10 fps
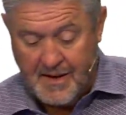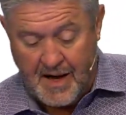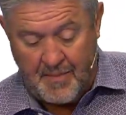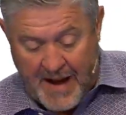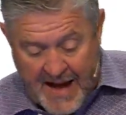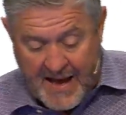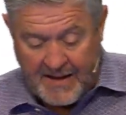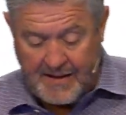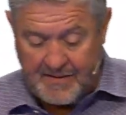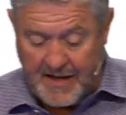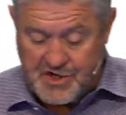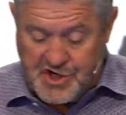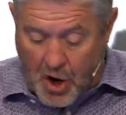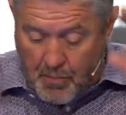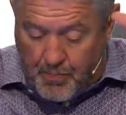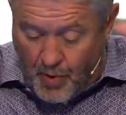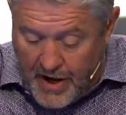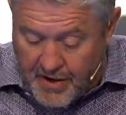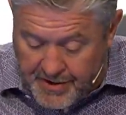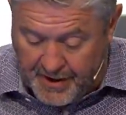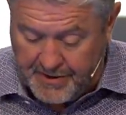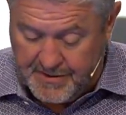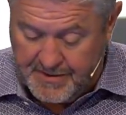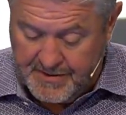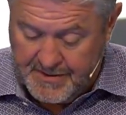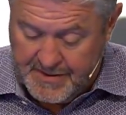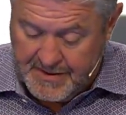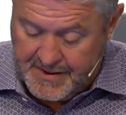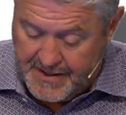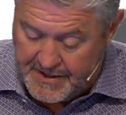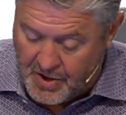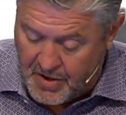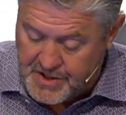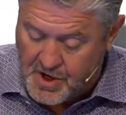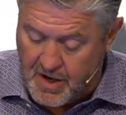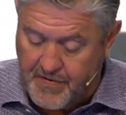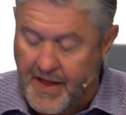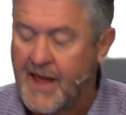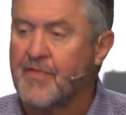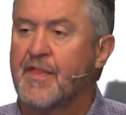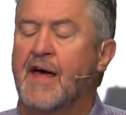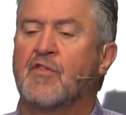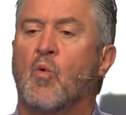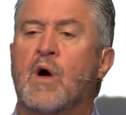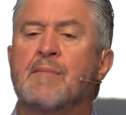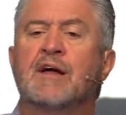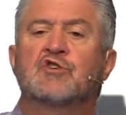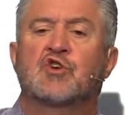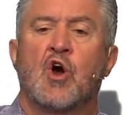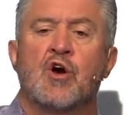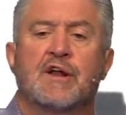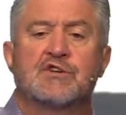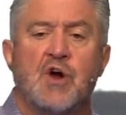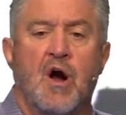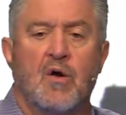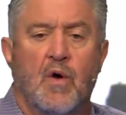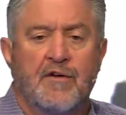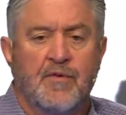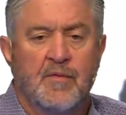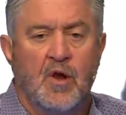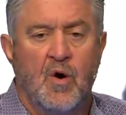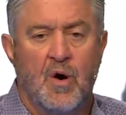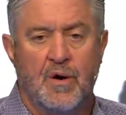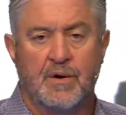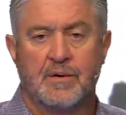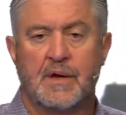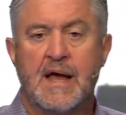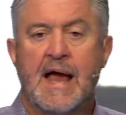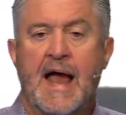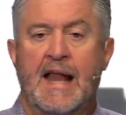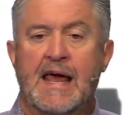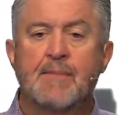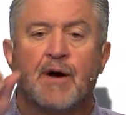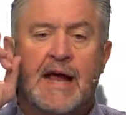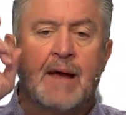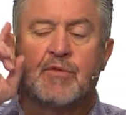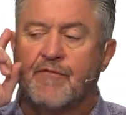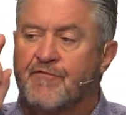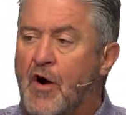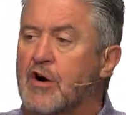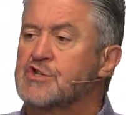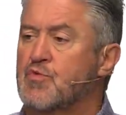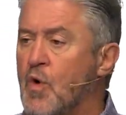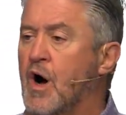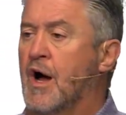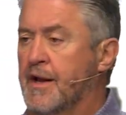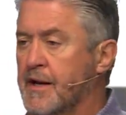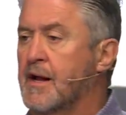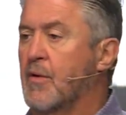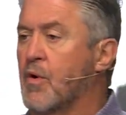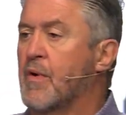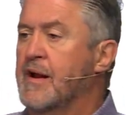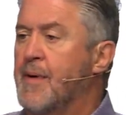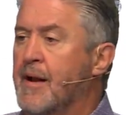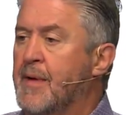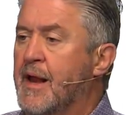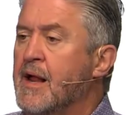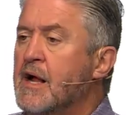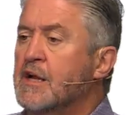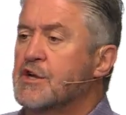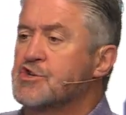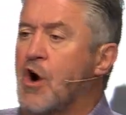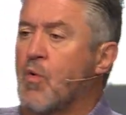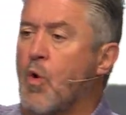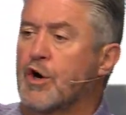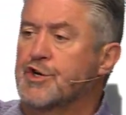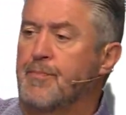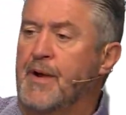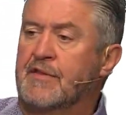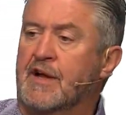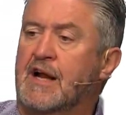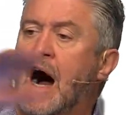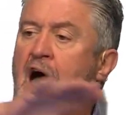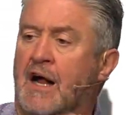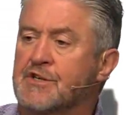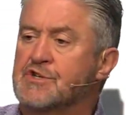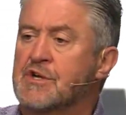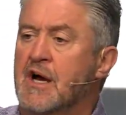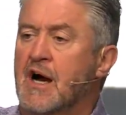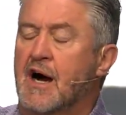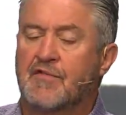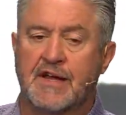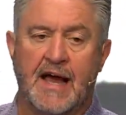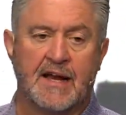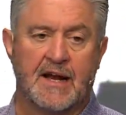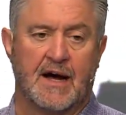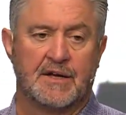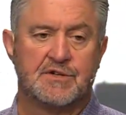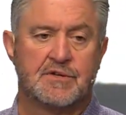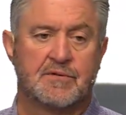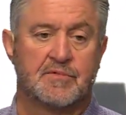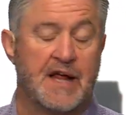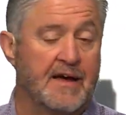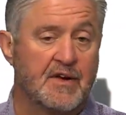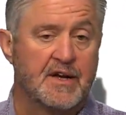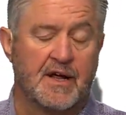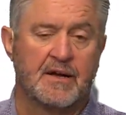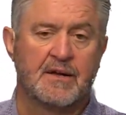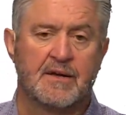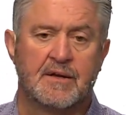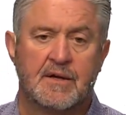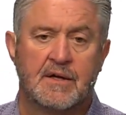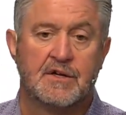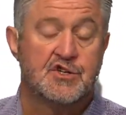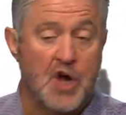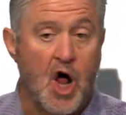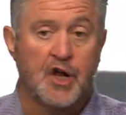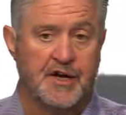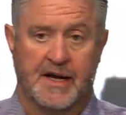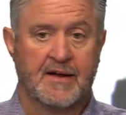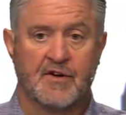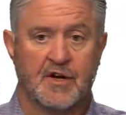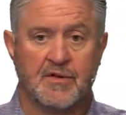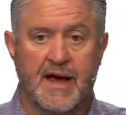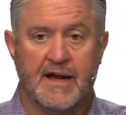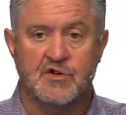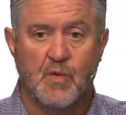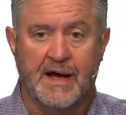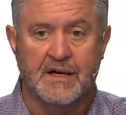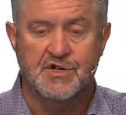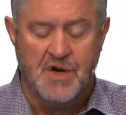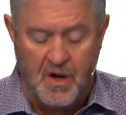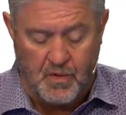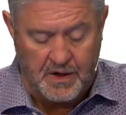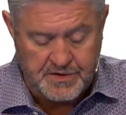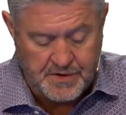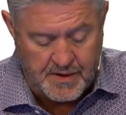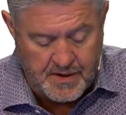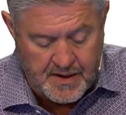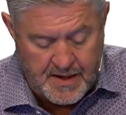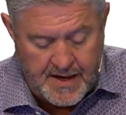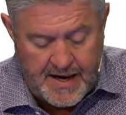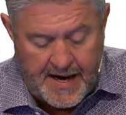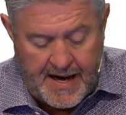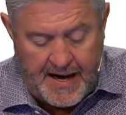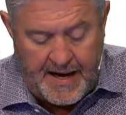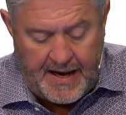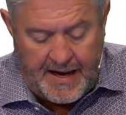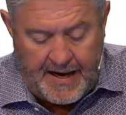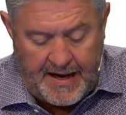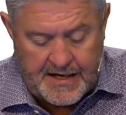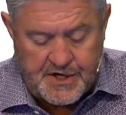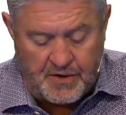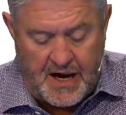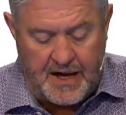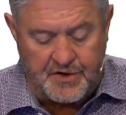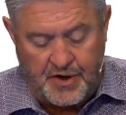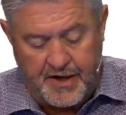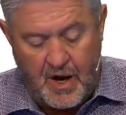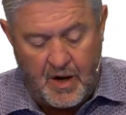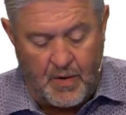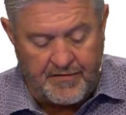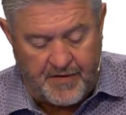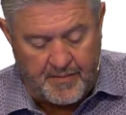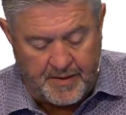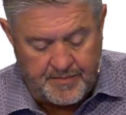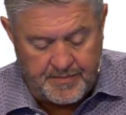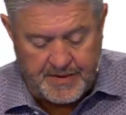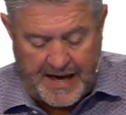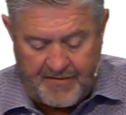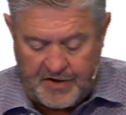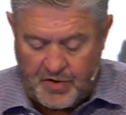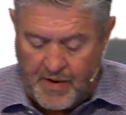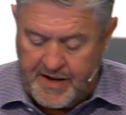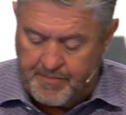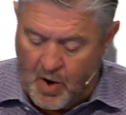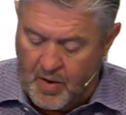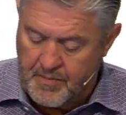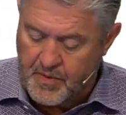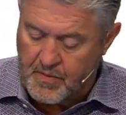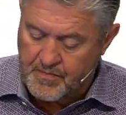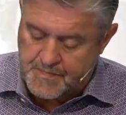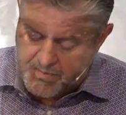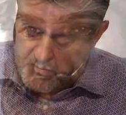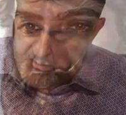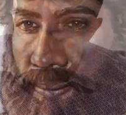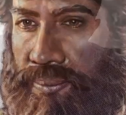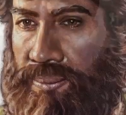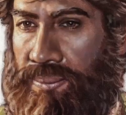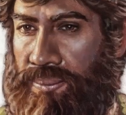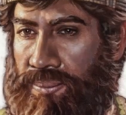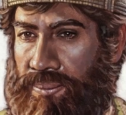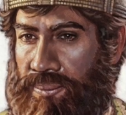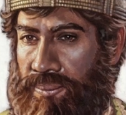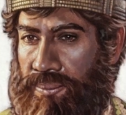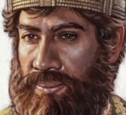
a man that's so brilliant, he turned his heart, and the women turned his heart away from the Lord. And he became the first one, we'll read about in a minute, to start worshiping the gods of the Canaanites. David didn't. Saul didn't even do that, as wicked as Saul was. And so God took it all away from him, gave it to Rehoboam, his son.